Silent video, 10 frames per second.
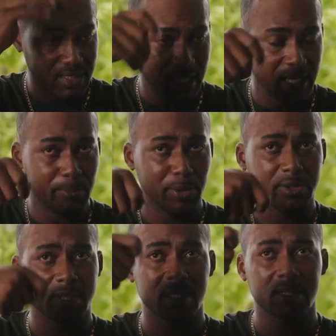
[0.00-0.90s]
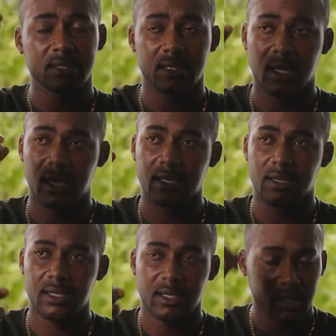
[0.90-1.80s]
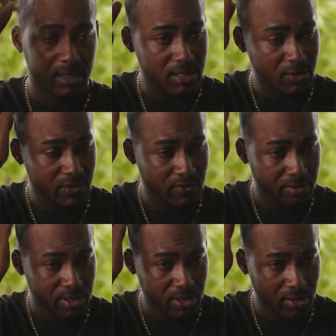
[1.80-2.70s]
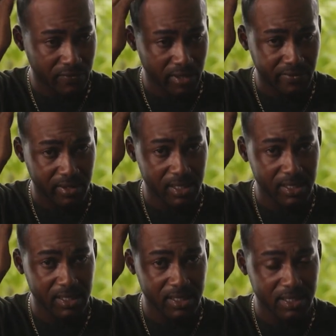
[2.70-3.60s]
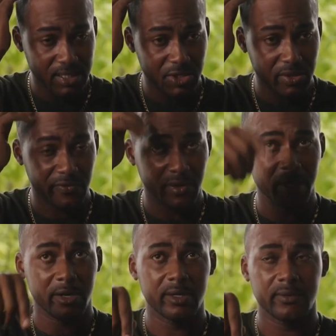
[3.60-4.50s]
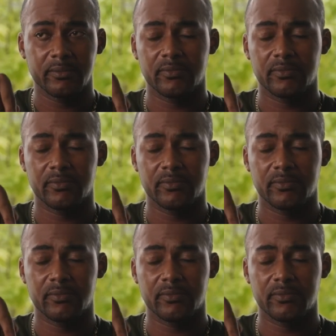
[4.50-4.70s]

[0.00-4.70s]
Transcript: it's like an epoxy, and this was very soft after they did the surgery in February,